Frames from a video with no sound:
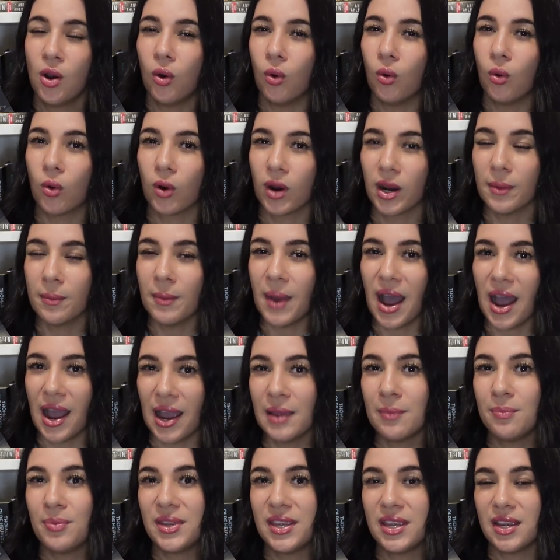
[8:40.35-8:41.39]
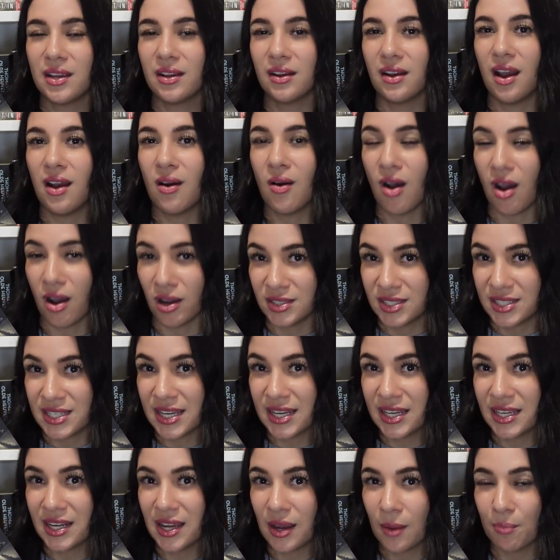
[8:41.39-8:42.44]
Or am I being haunted